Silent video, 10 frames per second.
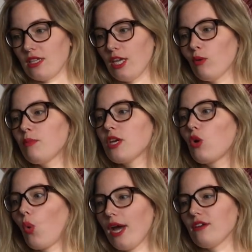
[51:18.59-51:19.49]
And there will be
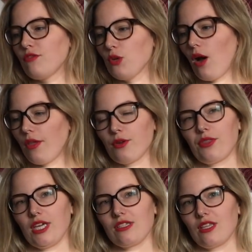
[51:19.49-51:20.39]
quite a few other
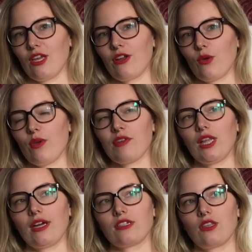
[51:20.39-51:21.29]
things in there that we've
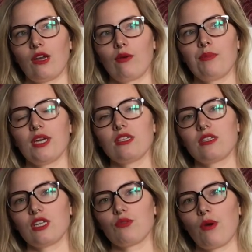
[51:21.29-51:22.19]
collected. There will be a
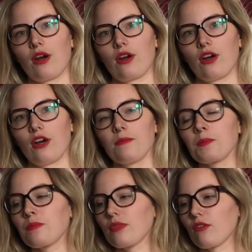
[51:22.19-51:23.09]
stitch marker
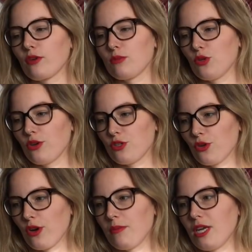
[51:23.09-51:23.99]
from Sucre
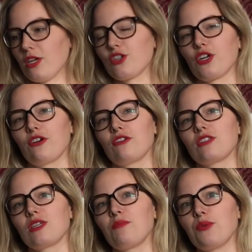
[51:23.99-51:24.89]
Sucre
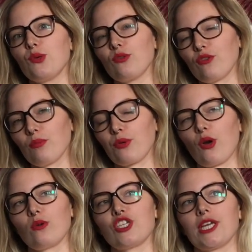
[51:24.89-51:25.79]
Miniatures, some beautiful
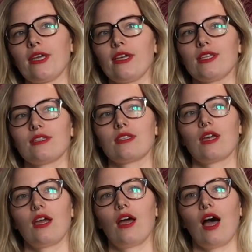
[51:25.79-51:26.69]
brooches,
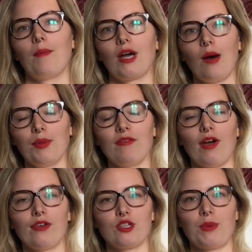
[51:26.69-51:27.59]
a couple of
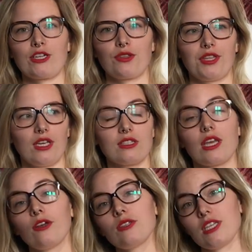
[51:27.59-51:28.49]
other special things
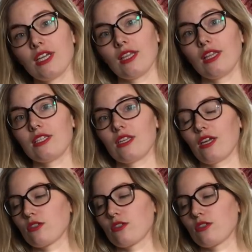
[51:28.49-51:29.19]
that you'll see in the listing.